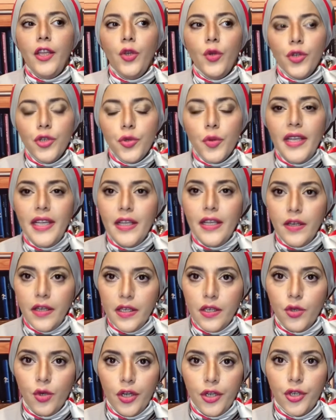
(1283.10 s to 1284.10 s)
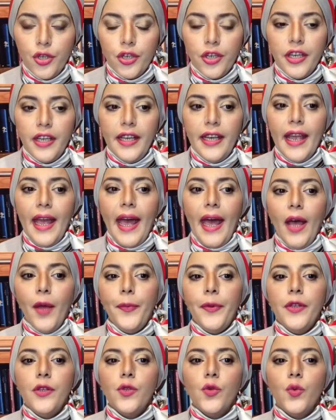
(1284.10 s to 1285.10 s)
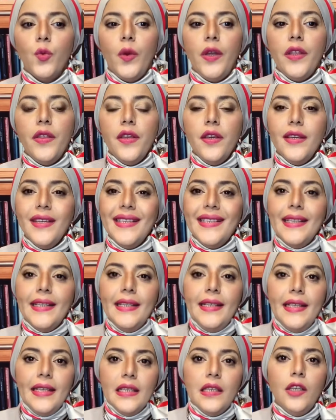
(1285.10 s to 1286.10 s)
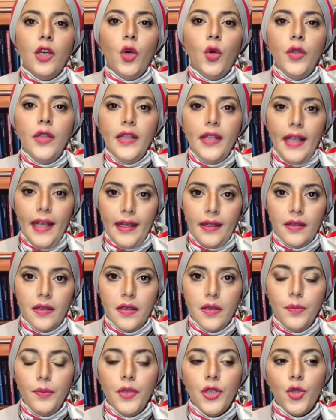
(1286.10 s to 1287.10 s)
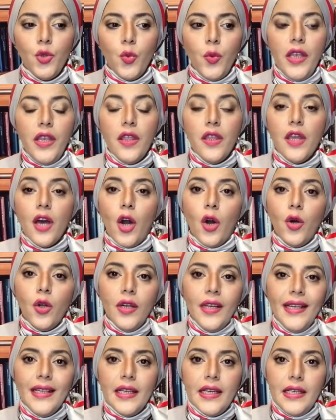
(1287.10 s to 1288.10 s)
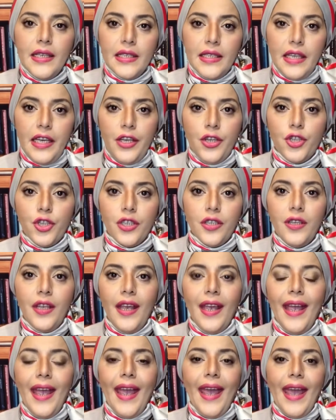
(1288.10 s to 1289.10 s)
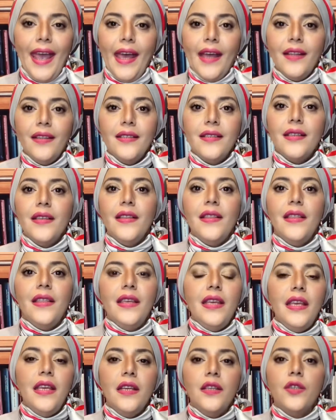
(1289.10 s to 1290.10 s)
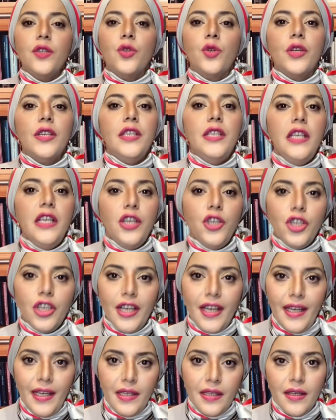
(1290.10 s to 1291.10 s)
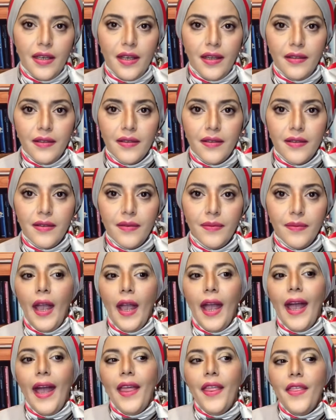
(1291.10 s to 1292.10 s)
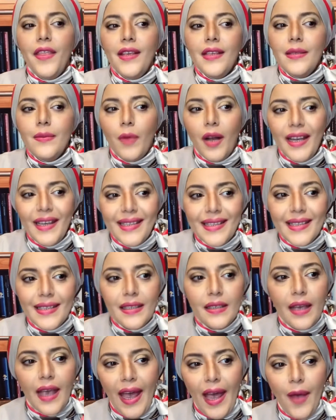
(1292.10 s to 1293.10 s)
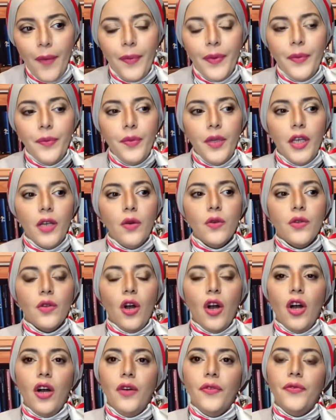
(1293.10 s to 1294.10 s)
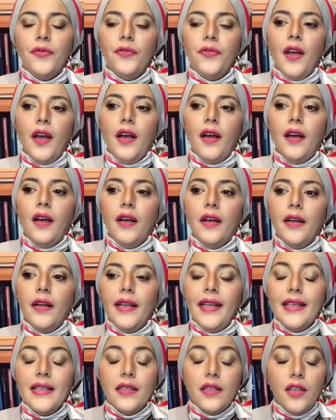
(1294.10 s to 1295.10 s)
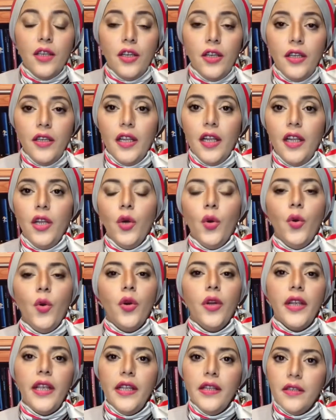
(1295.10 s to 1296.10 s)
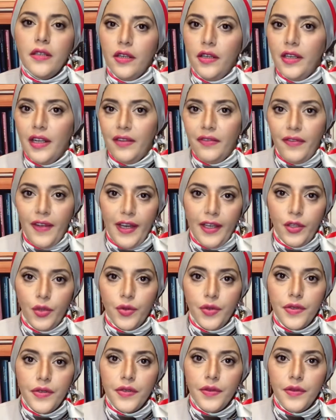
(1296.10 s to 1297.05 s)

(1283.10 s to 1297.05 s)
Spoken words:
restructuring happens when there is a disconnect between the organization and the strategic intent. And might happen because of external or internal factors. For